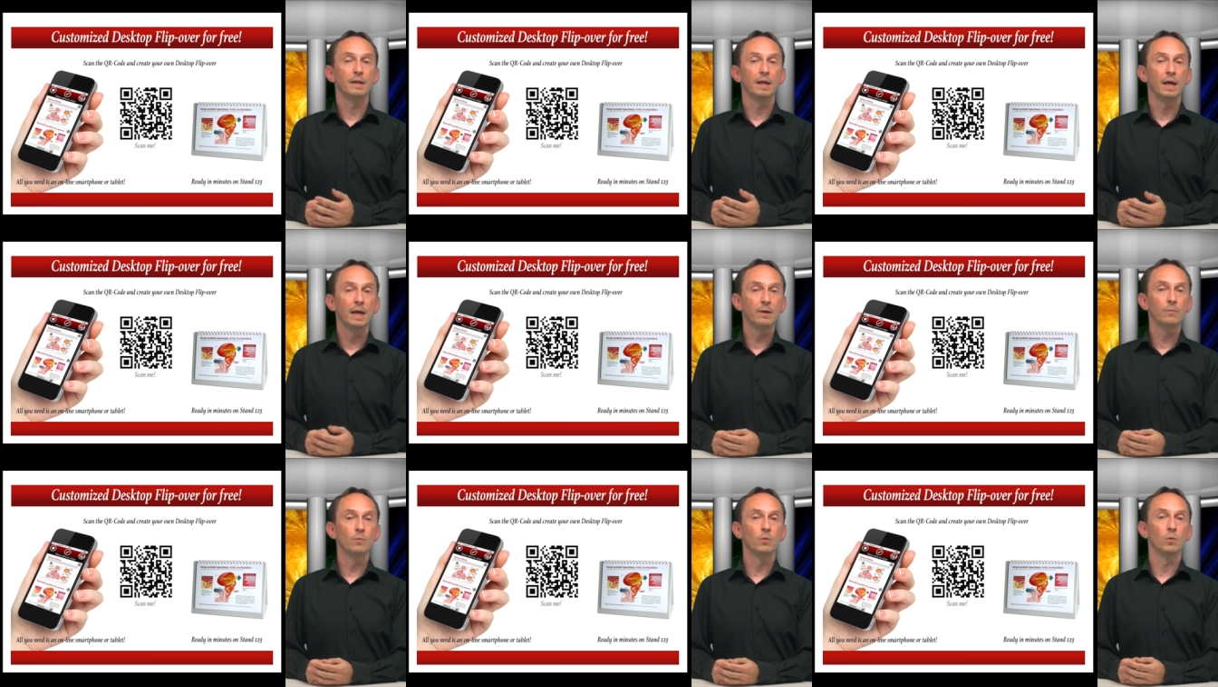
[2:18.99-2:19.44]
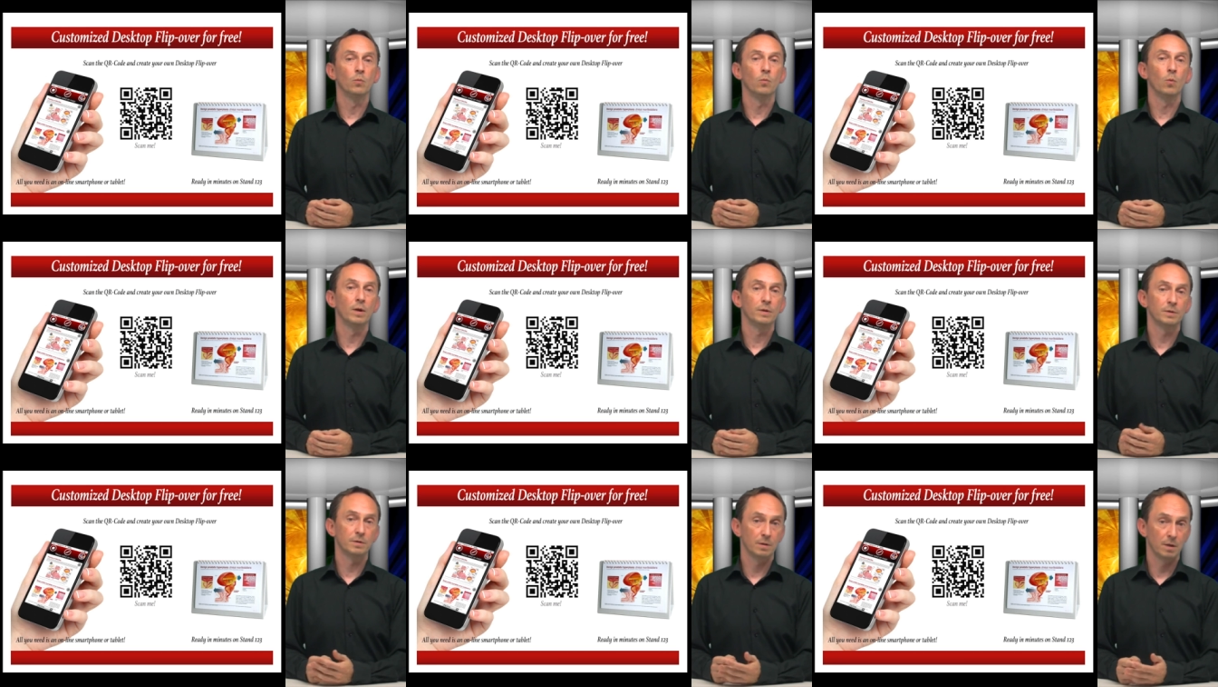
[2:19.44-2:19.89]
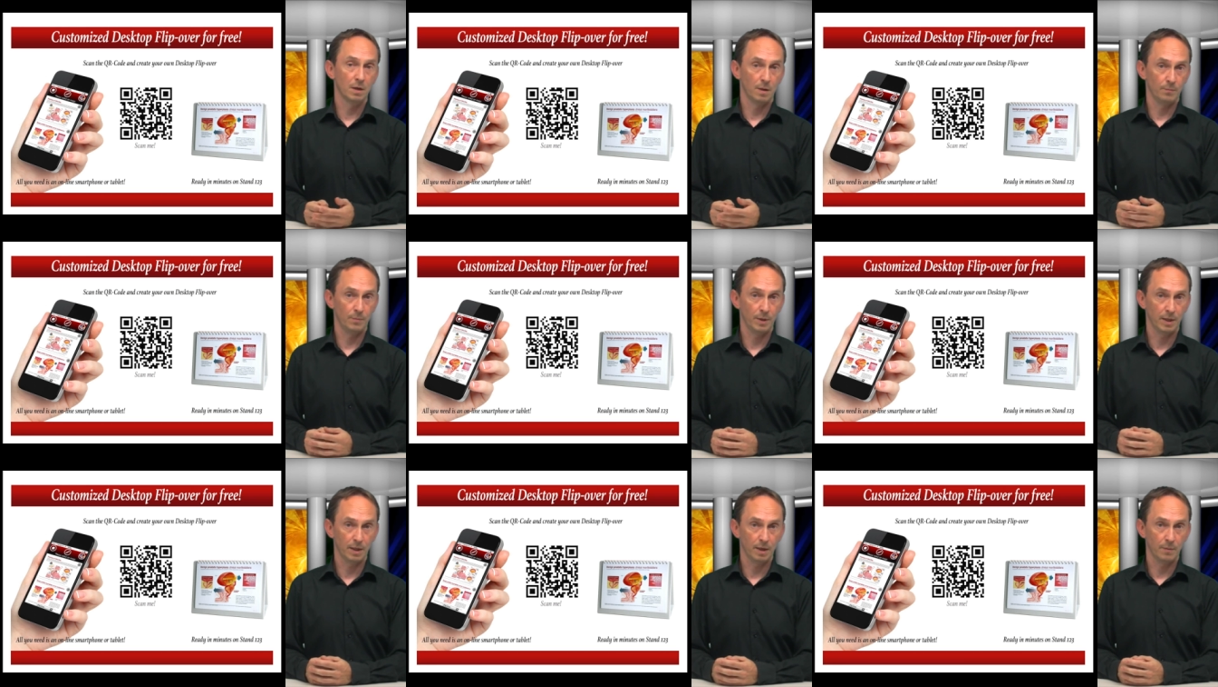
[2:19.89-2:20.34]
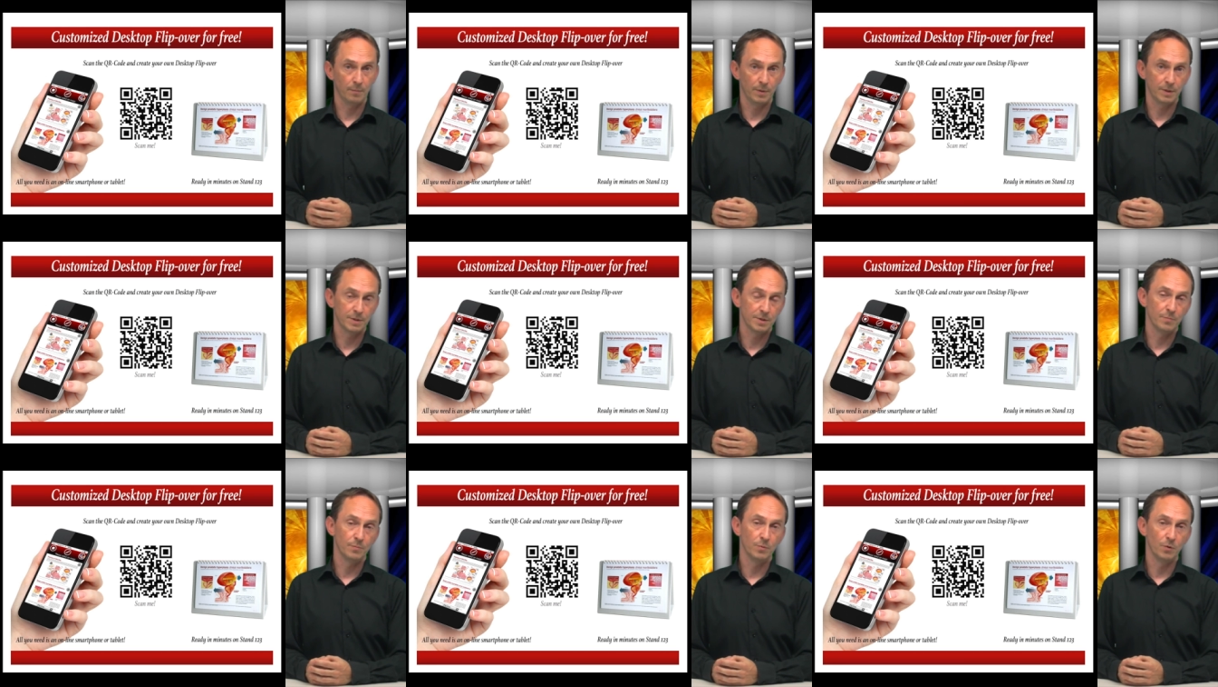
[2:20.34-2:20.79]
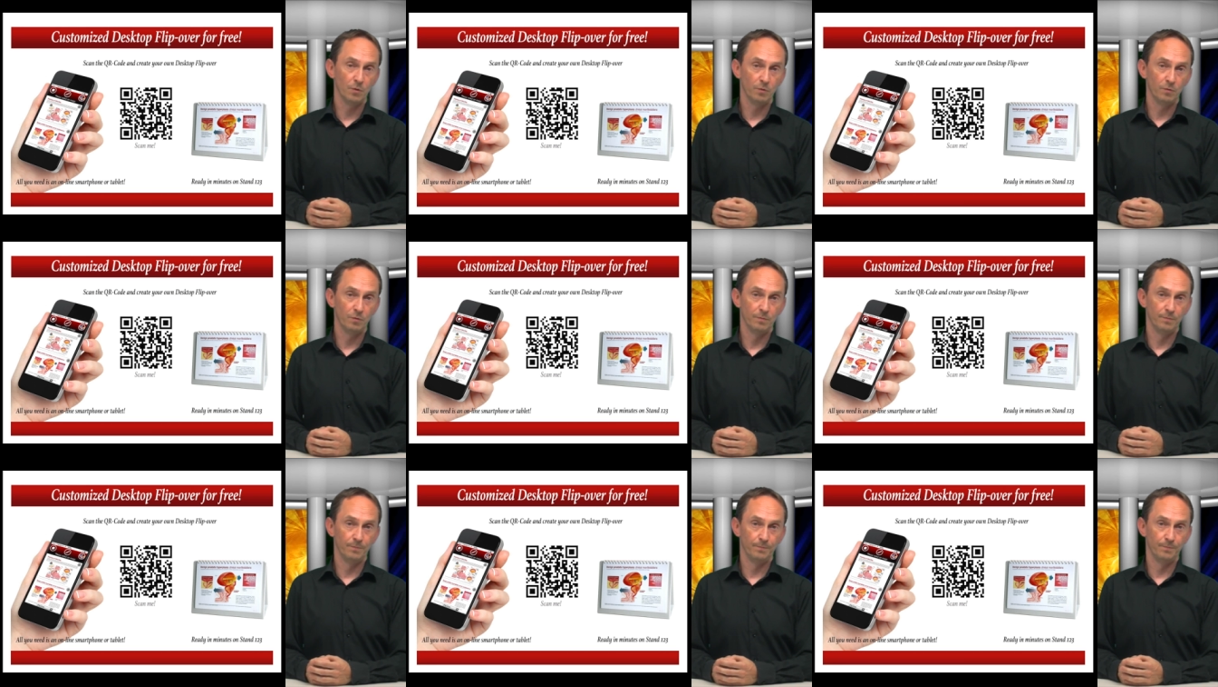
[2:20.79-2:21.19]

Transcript: they will want to come pick up at your booth.